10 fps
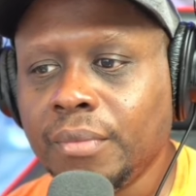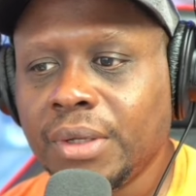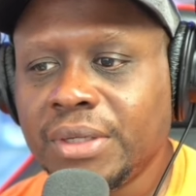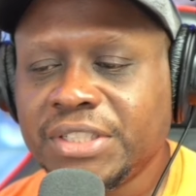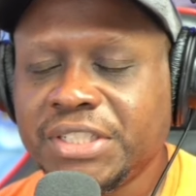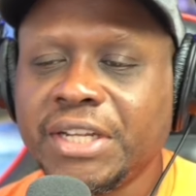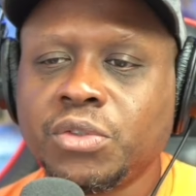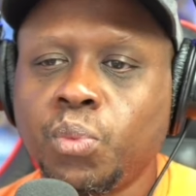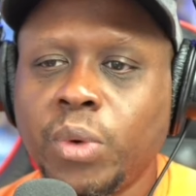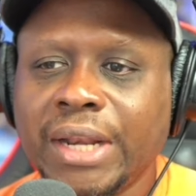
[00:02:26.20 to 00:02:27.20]
She
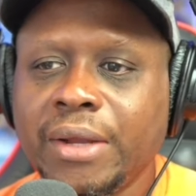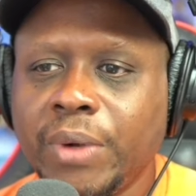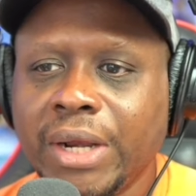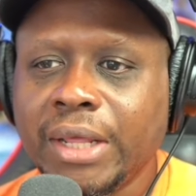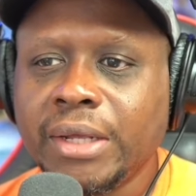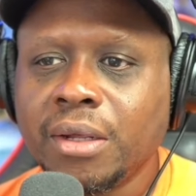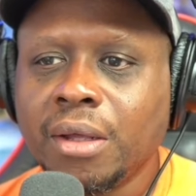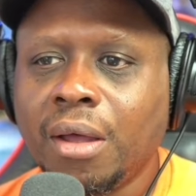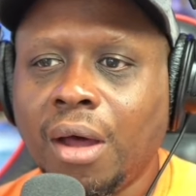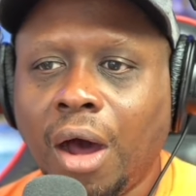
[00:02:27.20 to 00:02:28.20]
is really, really
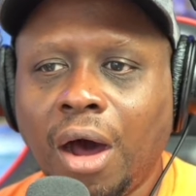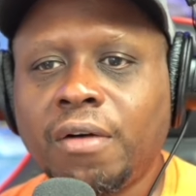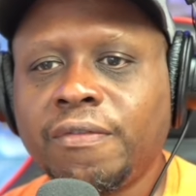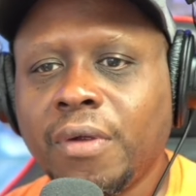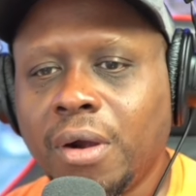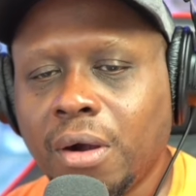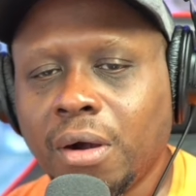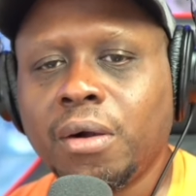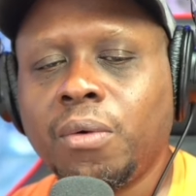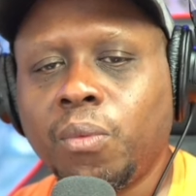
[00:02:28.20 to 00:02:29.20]
off
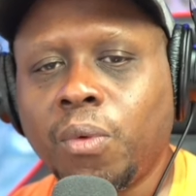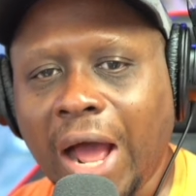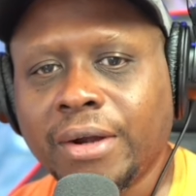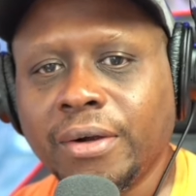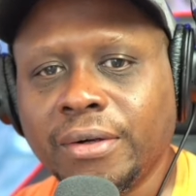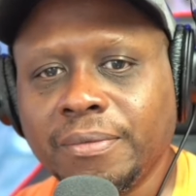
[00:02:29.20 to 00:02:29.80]
her rocker.